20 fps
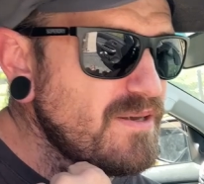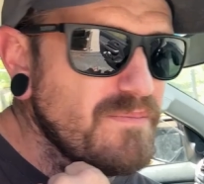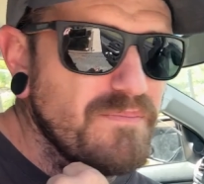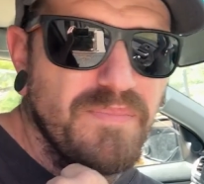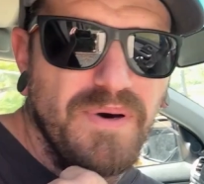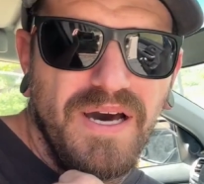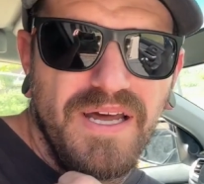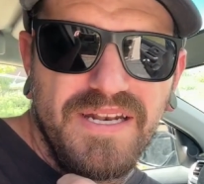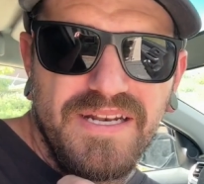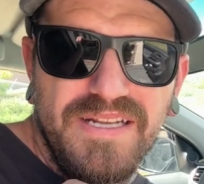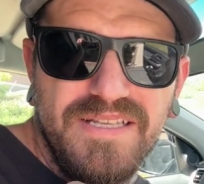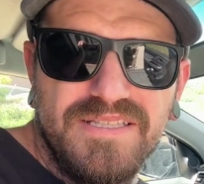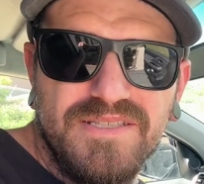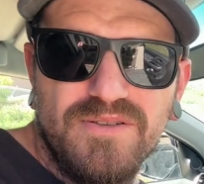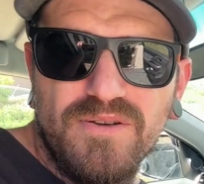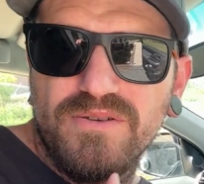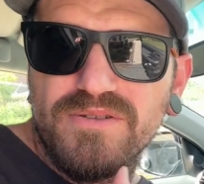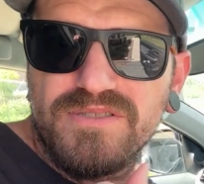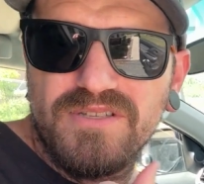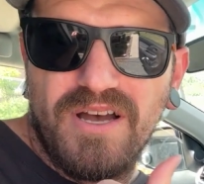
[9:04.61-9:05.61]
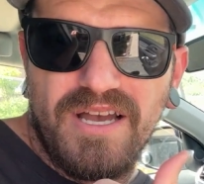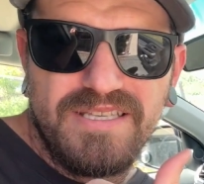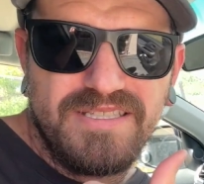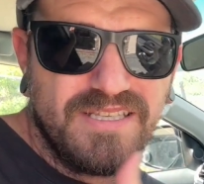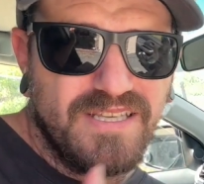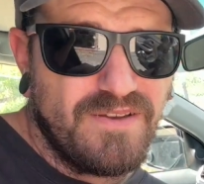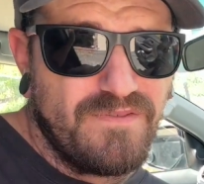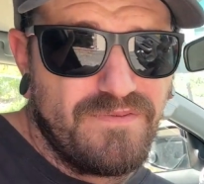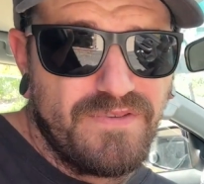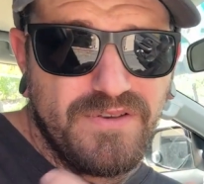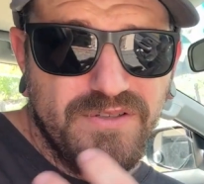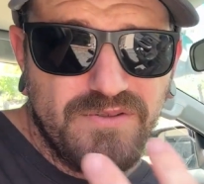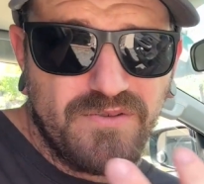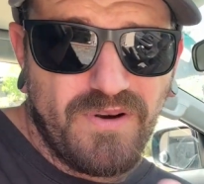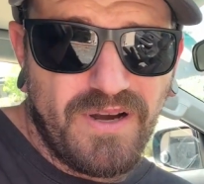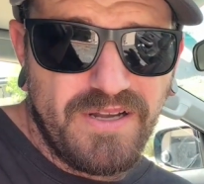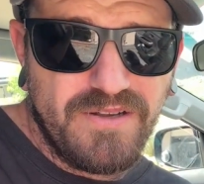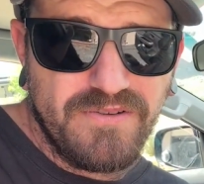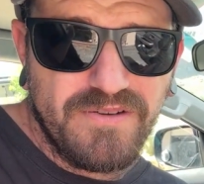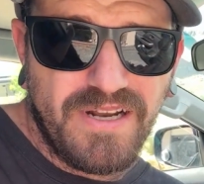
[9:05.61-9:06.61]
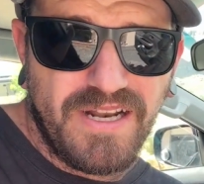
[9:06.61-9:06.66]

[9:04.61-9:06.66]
but it installs nicely. It feels quite good